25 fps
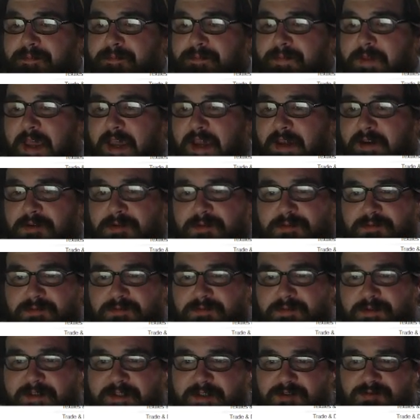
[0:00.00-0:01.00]
I don't
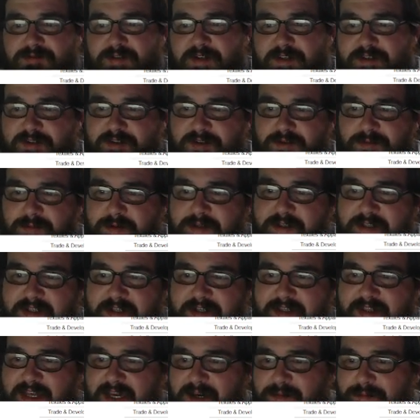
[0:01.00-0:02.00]
really trust their reasoning
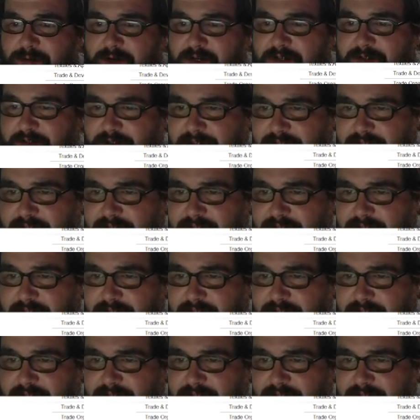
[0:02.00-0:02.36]
that much.